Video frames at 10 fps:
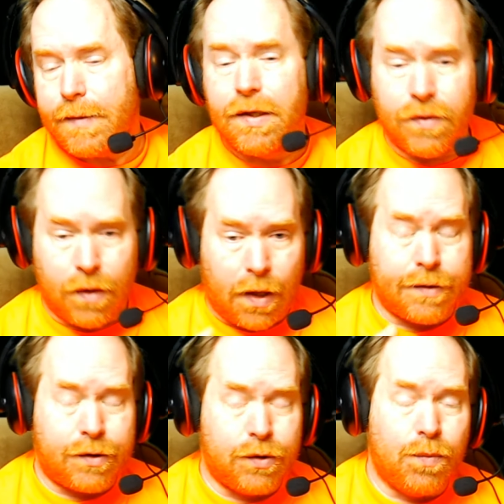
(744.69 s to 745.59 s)
so I
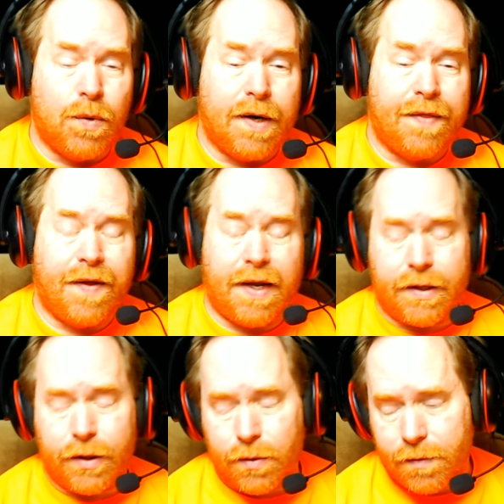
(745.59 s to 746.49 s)
do want to
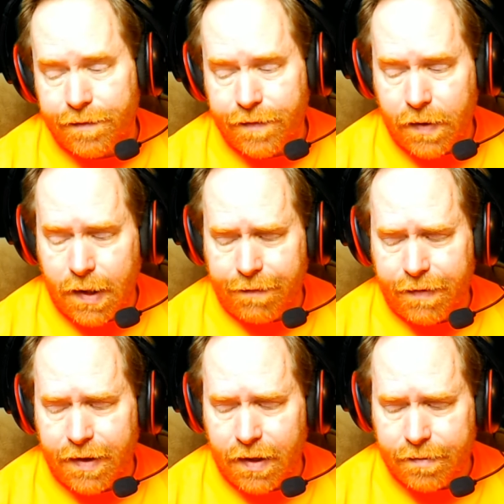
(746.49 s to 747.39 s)
thank you for
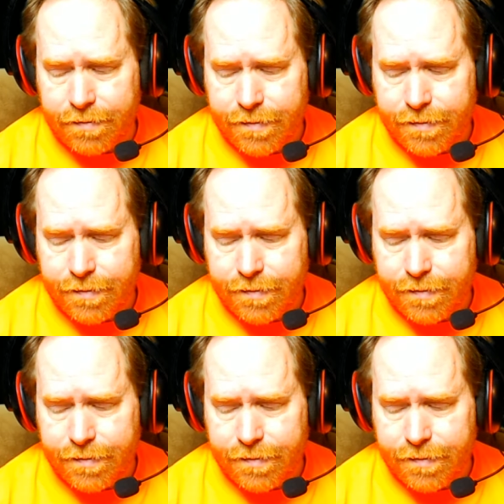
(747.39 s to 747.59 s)
everything.